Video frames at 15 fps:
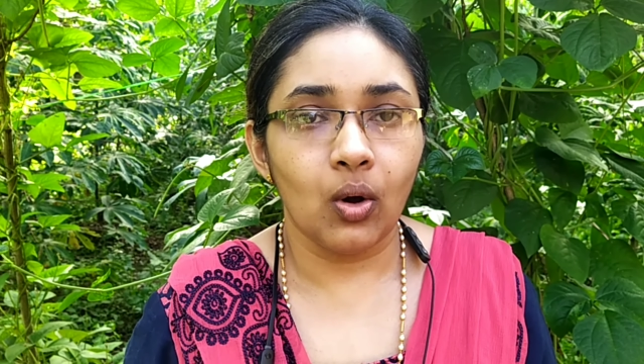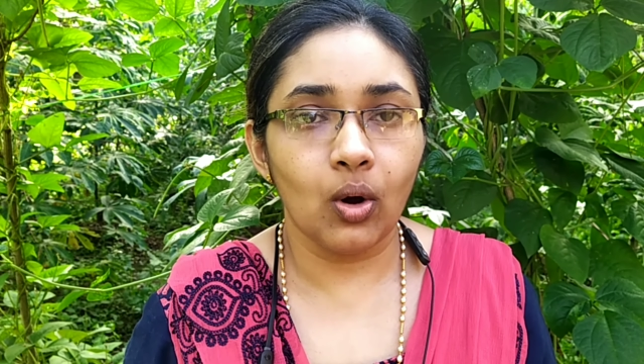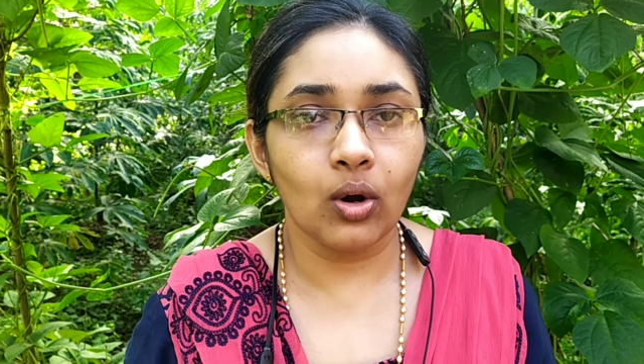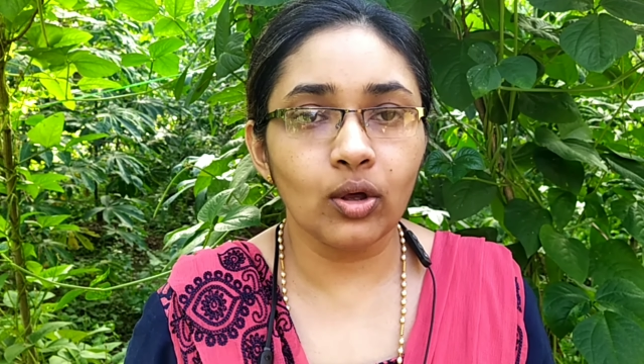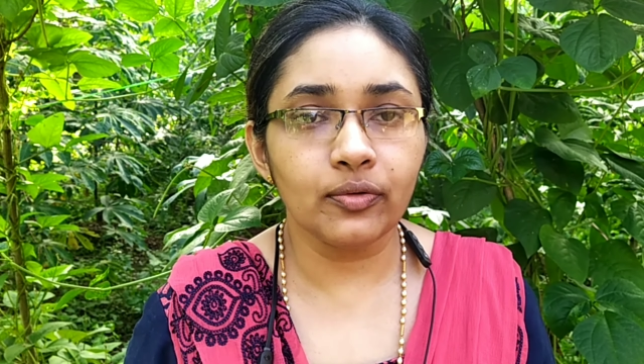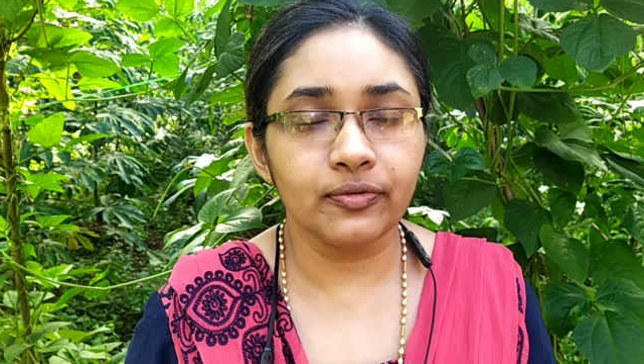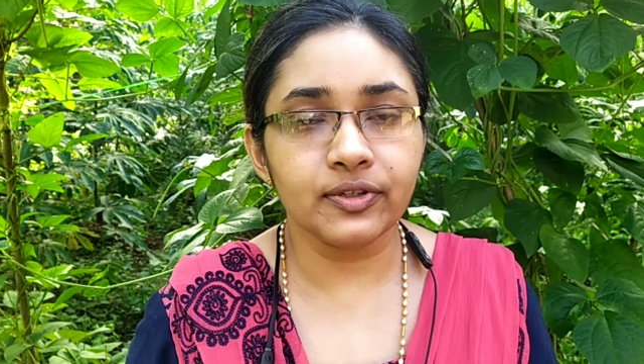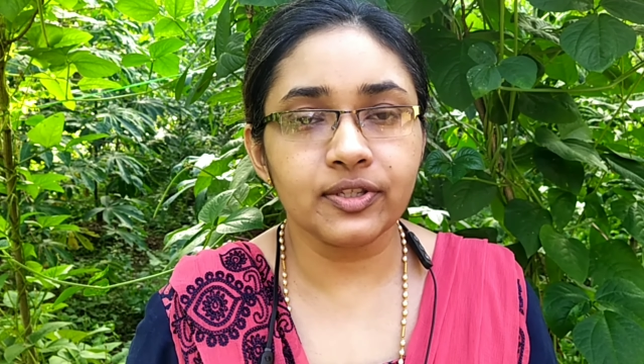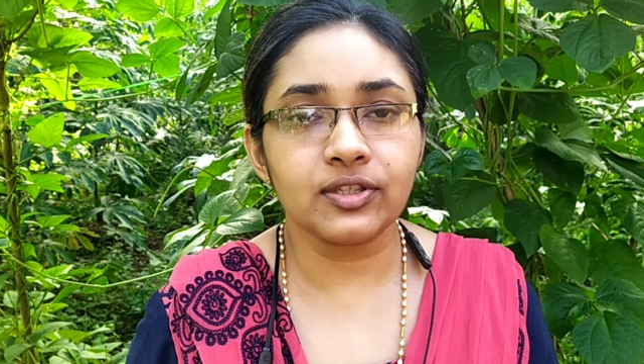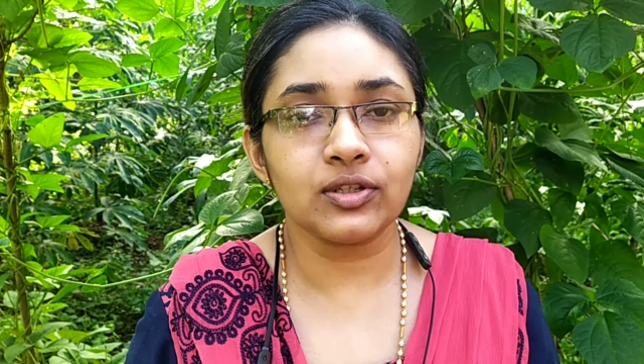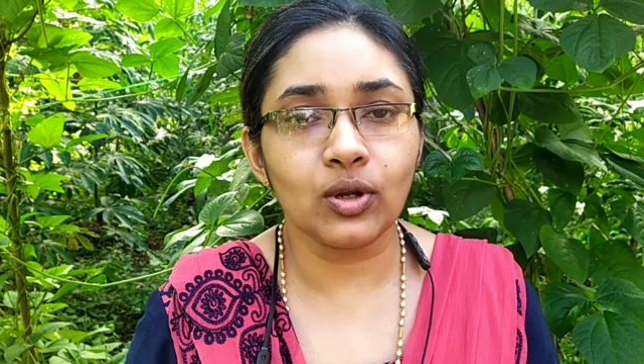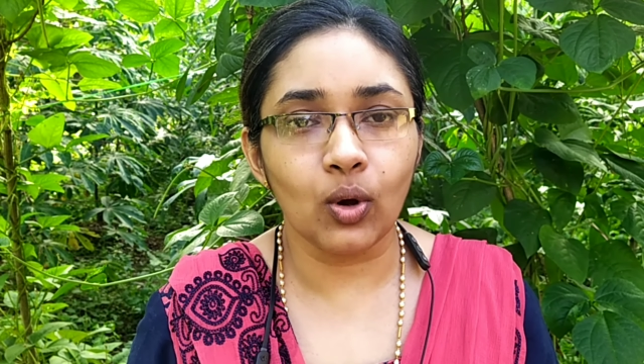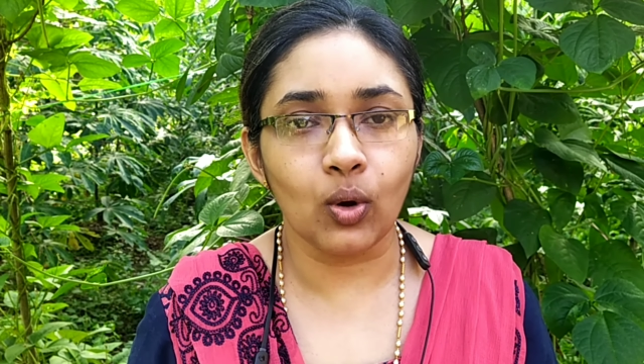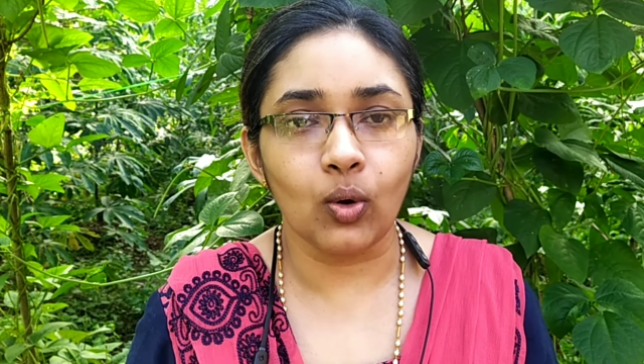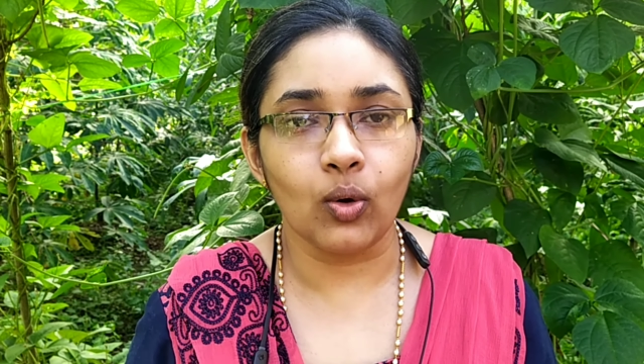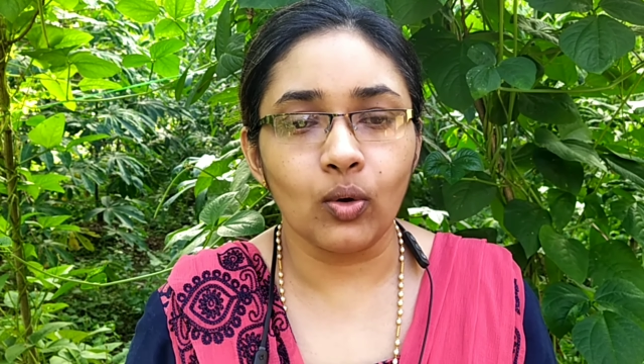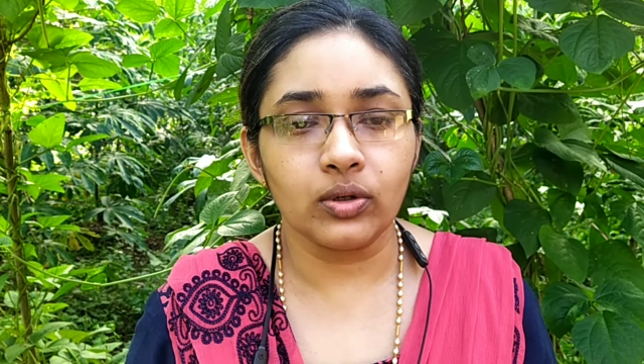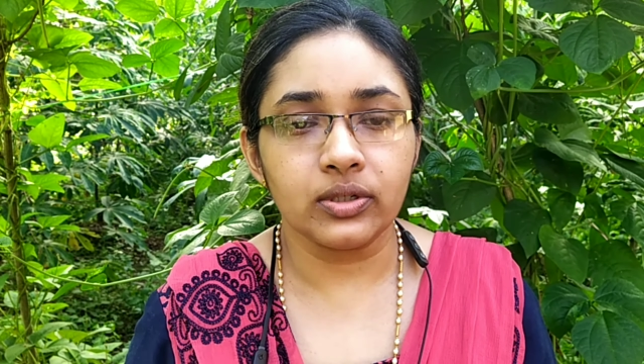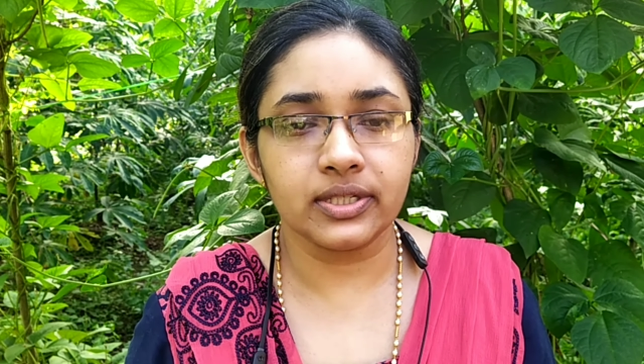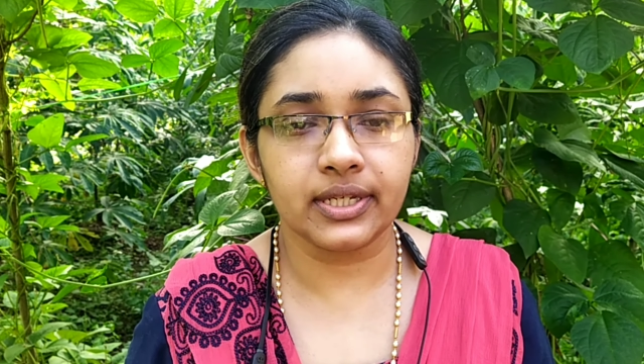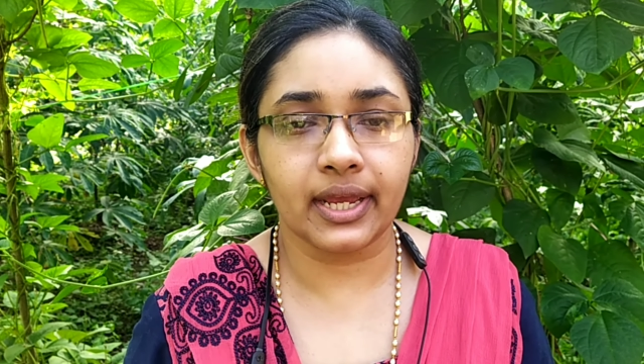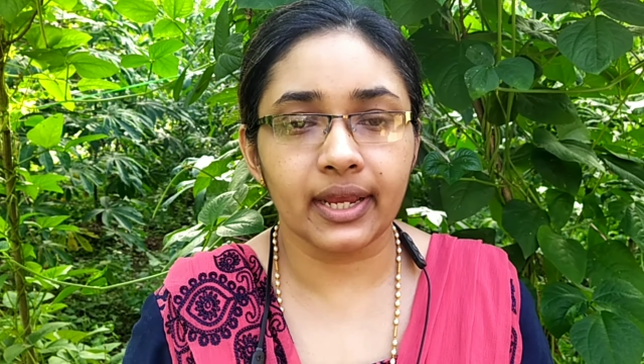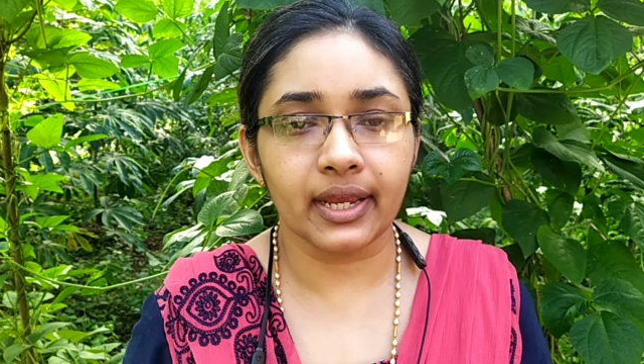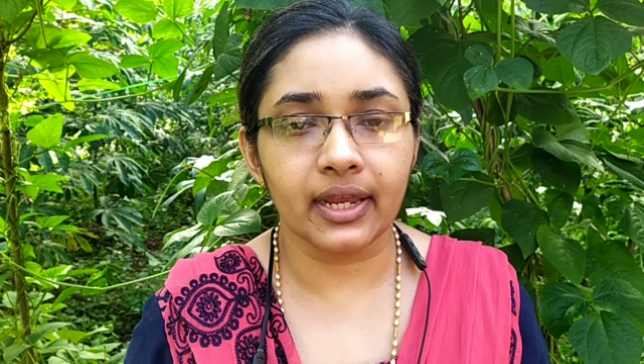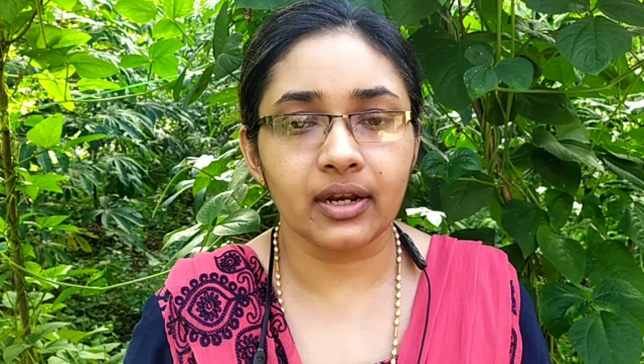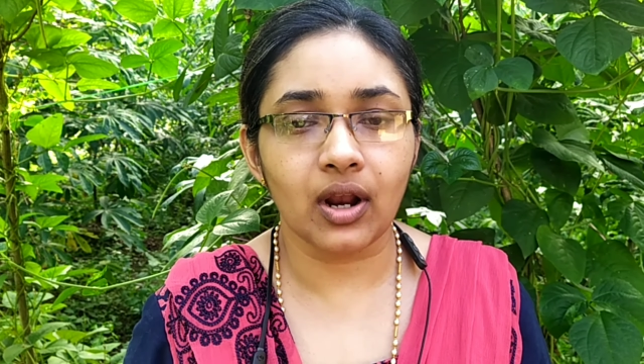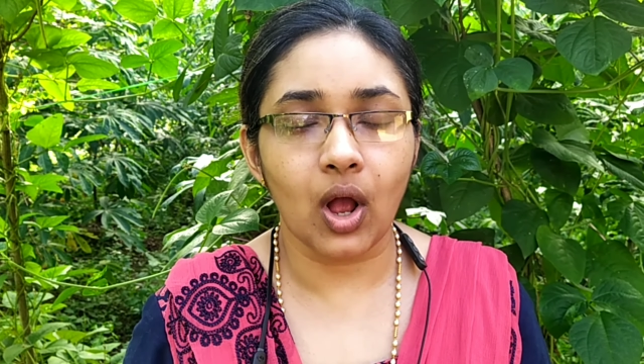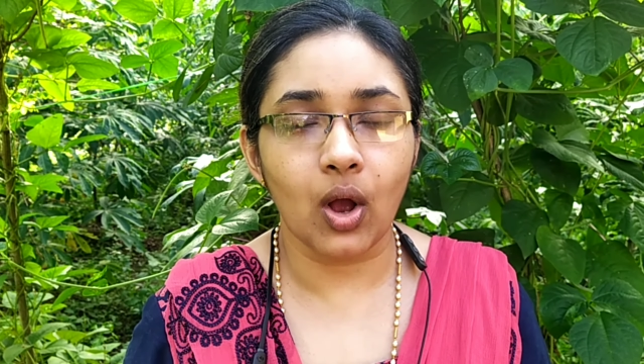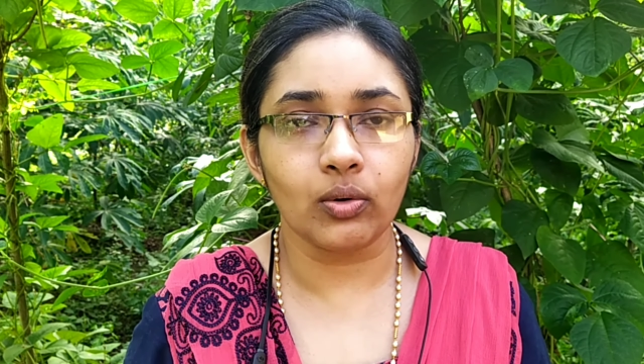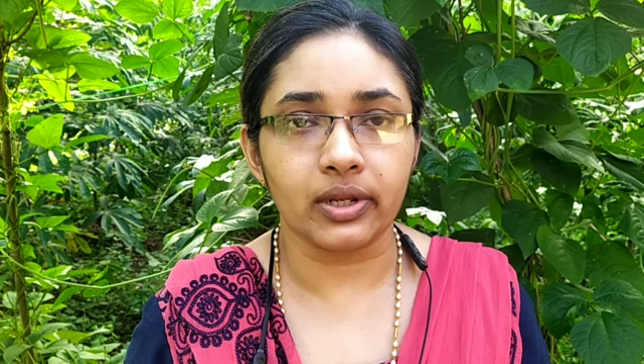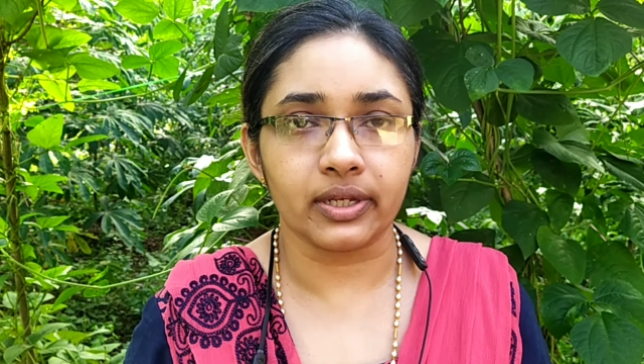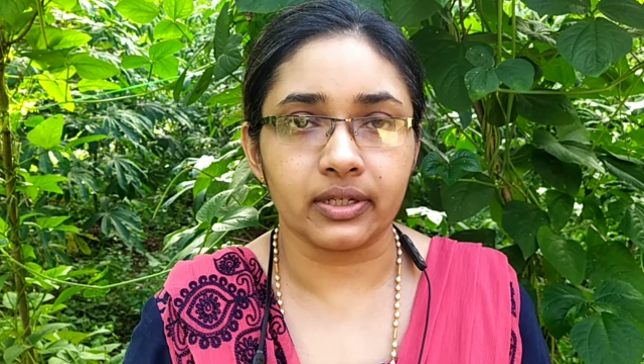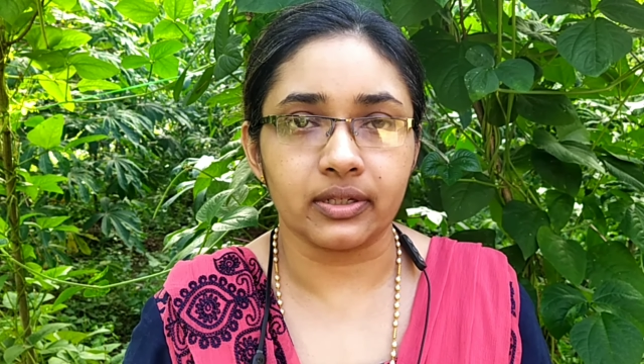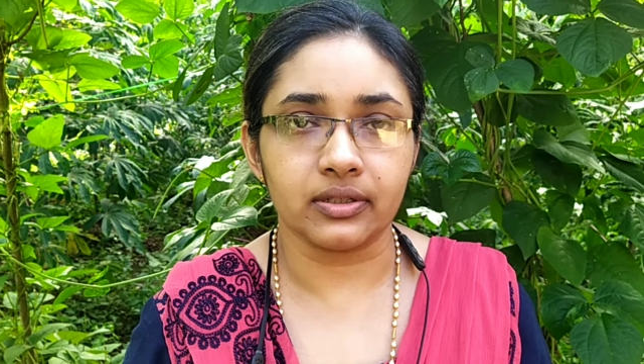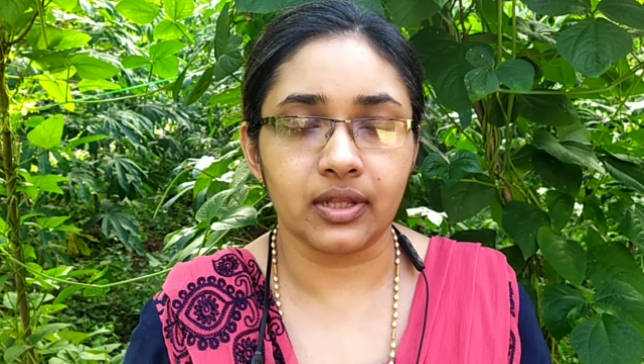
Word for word: All of us know J K Rowling,